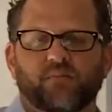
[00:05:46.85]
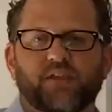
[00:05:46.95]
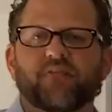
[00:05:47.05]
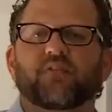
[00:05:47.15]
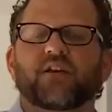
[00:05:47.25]

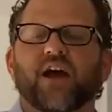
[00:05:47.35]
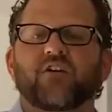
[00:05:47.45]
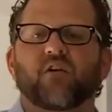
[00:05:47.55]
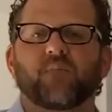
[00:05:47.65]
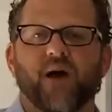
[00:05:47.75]
Believe it or
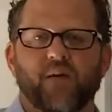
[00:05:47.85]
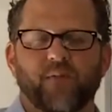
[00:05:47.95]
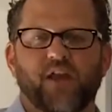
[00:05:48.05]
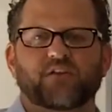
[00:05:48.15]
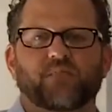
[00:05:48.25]
not, your
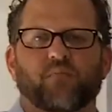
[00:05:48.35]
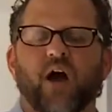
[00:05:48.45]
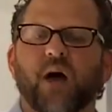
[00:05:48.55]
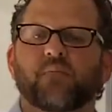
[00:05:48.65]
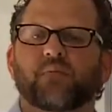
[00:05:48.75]
About page is
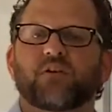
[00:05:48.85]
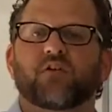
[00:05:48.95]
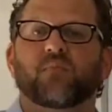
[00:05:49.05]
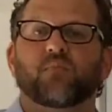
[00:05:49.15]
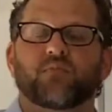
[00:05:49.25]
probably
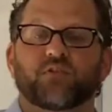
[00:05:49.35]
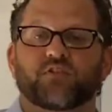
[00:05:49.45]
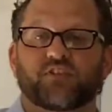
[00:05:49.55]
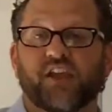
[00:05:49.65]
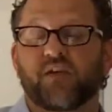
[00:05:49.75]
your
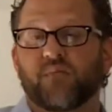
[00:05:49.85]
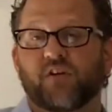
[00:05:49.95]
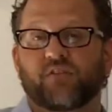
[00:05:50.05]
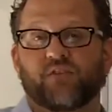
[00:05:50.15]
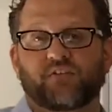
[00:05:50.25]
second
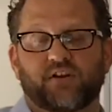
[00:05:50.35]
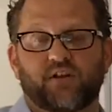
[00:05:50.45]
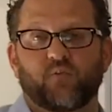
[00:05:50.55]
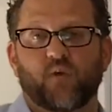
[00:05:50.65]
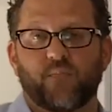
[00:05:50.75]
most
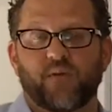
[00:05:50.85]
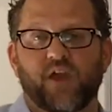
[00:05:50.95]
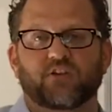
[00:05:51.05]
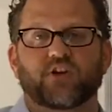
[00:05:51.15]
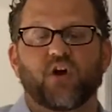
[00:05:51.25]
visited web
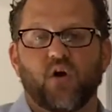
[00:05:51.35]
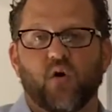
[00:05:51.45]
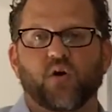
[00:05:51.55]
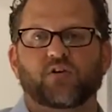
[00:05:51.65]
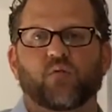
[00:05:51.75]
page
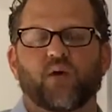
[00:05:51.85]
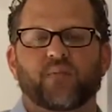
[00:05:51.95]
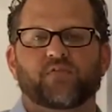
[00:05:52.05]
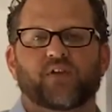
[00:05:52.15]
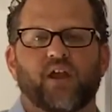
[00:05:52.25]
on your
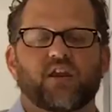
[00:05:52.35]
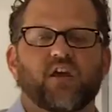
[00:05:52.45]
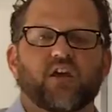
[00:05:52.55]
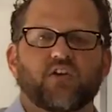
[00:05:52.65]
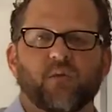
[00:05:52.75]
website.
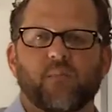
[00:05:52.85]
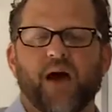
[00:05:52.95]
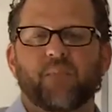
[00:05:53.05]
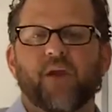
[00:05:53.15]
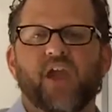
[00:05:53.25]
Your
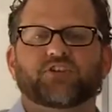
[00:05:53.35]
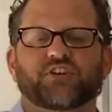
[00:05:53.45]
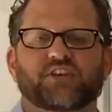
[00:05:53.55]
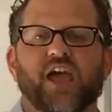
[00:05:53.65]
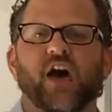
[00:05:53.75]
About page
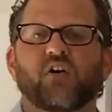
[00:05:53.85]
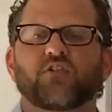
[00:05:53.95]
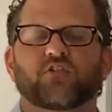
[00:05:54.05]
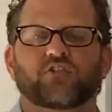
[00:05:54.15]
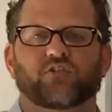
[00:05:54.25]
should tell
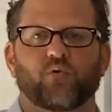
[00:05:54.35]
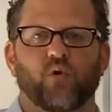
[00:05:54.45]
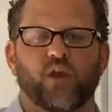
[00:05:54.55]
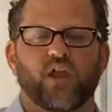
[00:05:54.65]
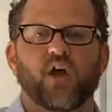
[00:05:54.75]
your
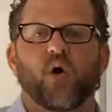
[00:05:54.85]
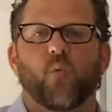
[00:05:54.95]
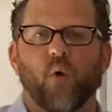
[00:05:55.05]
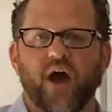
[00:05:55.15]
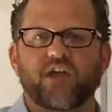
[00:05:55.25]
story,
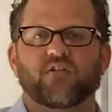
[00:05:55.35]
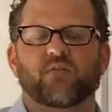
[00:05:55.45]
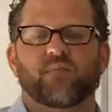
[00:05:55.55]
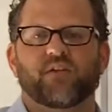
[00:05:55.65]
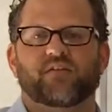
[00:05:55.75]
why you're
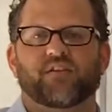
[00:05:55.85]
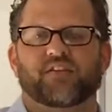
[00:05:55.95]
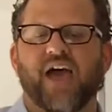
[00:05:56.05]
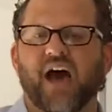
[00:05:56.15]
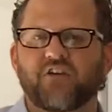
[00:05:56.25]
in
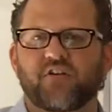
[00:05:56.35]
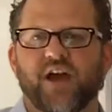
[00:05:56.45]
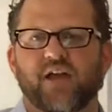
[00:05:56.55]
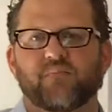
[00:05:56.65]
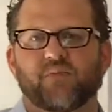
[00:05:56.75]
business, how you
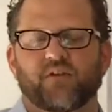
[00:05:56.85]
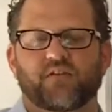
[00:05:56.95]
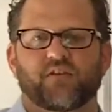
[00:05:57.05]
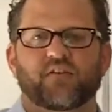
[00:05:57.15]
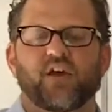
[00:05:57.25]
got in
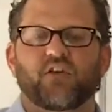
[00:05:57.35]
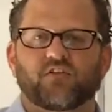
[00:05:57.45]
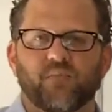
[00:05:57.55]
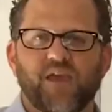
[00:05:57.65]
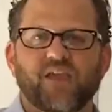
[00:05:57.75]
business.
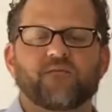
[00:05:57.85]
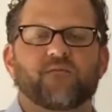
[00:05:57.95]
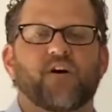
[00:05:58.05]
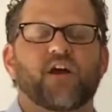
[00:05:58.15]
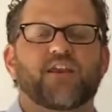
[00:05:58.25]
So make it
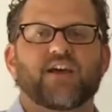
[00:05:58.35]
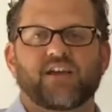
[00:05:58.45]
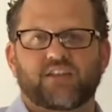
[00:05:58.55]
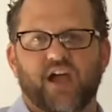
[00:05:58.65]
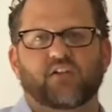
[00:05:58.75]
fun,
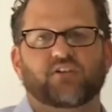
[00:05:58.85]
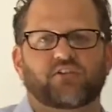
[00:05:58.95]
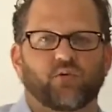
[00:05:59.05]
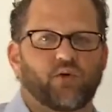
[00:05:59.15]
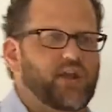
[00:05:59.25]
tell a
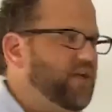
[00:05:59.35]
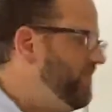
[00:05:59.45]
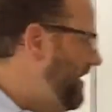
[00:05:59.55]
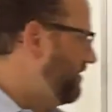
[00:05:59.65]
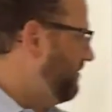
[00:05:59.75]
story.
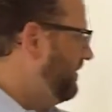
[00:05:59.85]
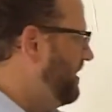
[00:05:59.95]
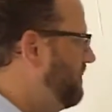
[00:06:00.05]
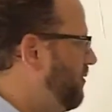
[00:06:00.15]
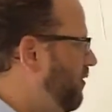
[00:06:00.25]
That's
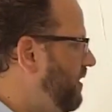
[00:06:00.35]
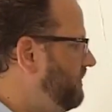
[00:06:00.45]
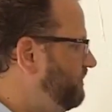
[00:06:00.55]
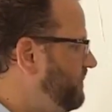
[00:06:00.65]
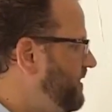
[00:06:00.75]
really
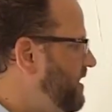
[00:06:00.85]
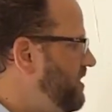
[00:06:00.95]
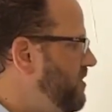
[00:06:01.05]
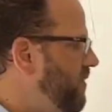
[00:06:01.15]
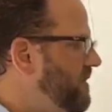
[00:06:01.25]
important.
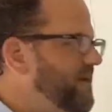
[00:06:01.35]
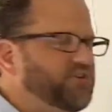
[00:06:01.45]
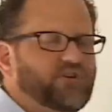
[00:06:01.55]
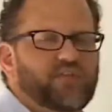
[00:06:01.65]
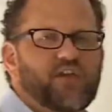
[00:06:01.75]
You want to make
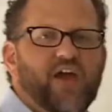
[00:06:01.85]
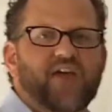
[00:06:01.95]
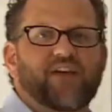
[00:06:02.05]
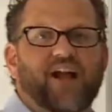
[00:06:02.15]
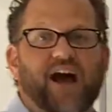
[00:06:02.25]
sure that you have a